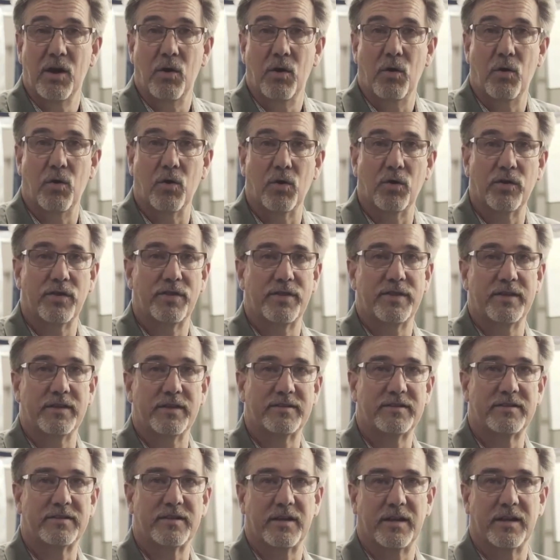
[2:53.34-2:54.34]
or
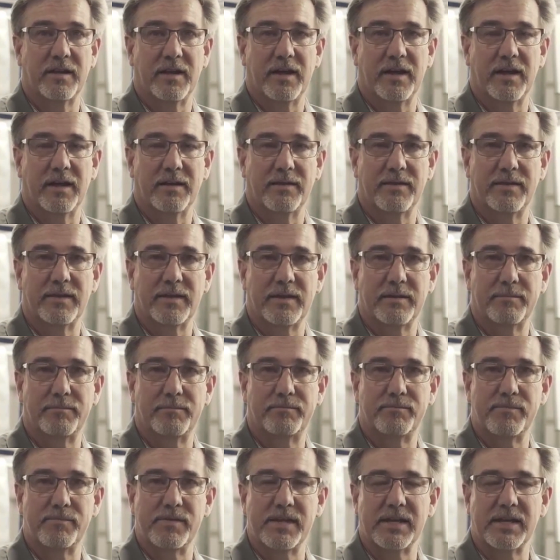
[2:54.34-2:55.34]
the
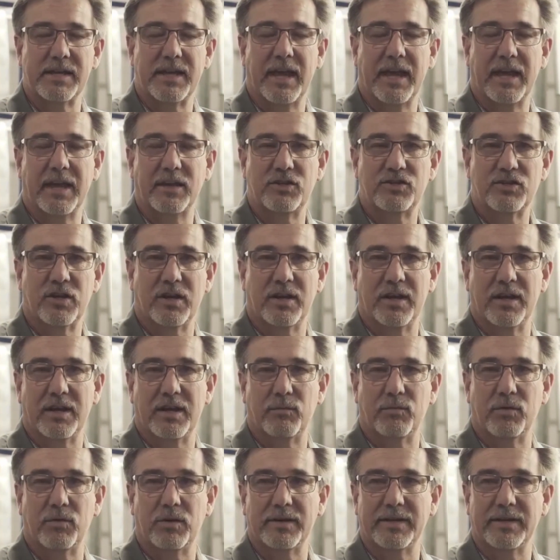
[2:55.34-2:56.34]
gauge
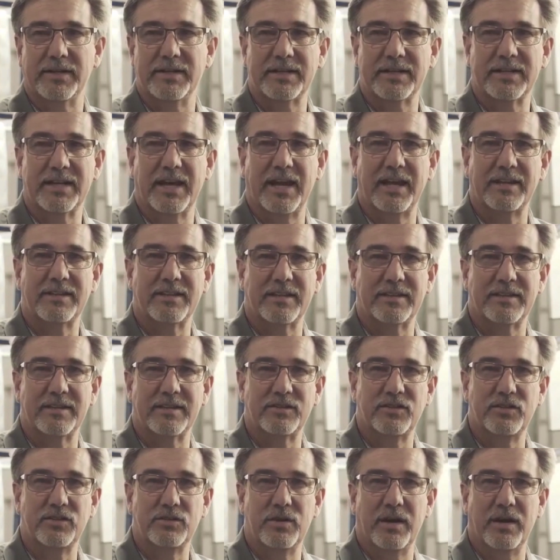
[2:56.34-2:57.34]
will indicate
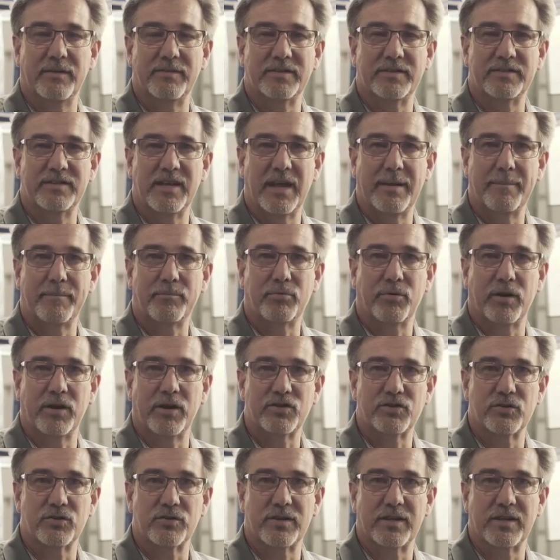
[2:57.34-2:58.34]
that you have the same
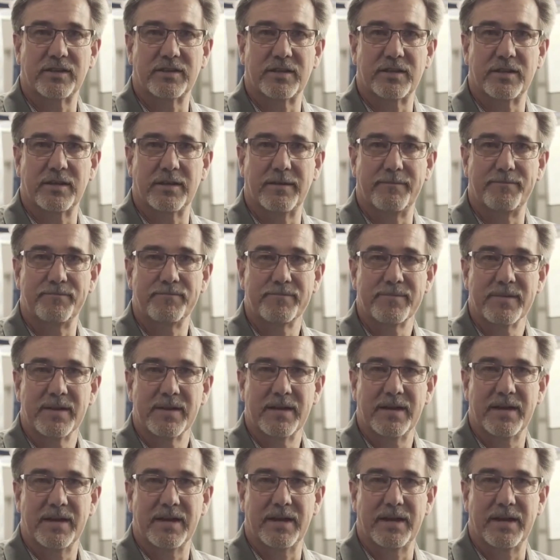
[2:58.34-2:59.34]
pressure that the
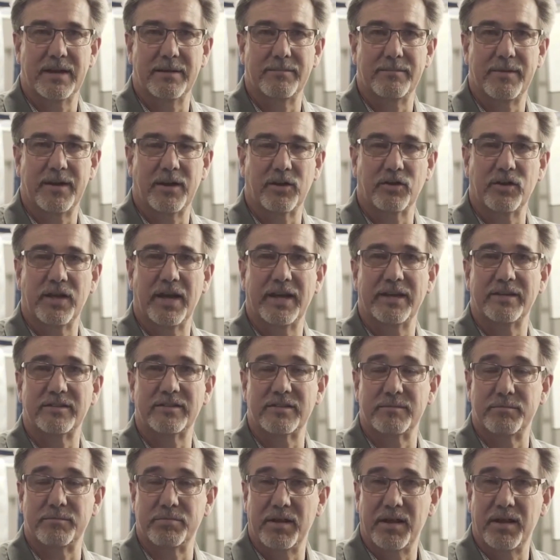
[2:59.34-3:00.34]
airline is
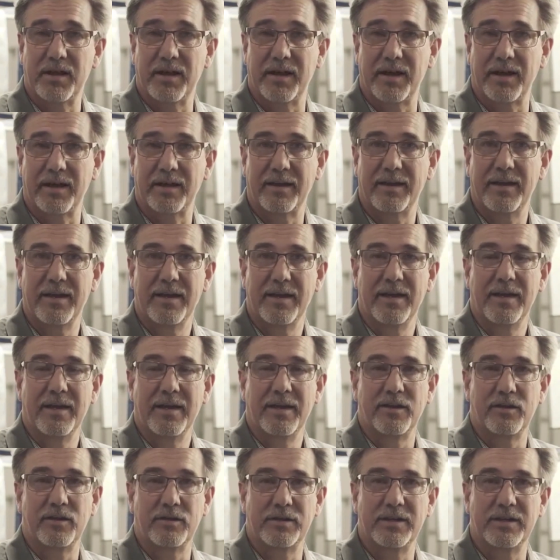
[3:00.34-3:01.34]
supplying,
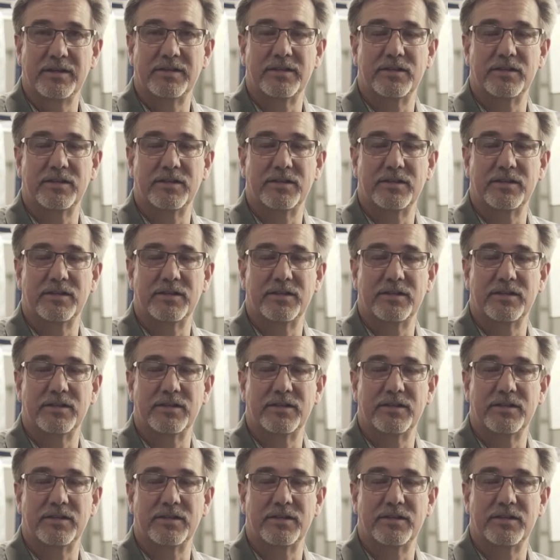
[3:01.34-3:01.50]
you need